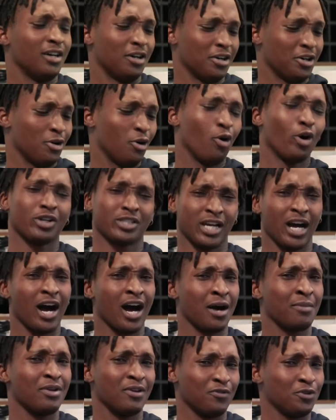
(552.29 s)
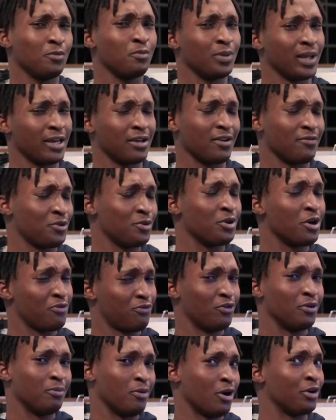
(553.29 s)
or Tom if you know
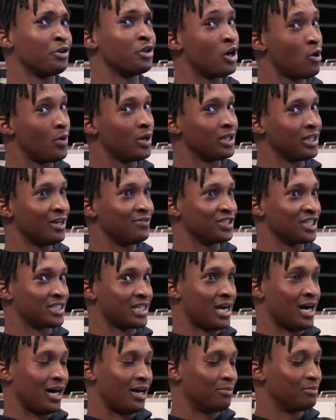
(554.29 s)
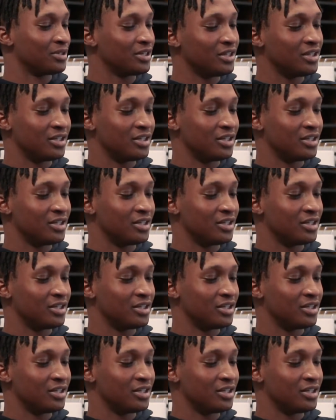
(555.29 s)
football. No one loves a Tom,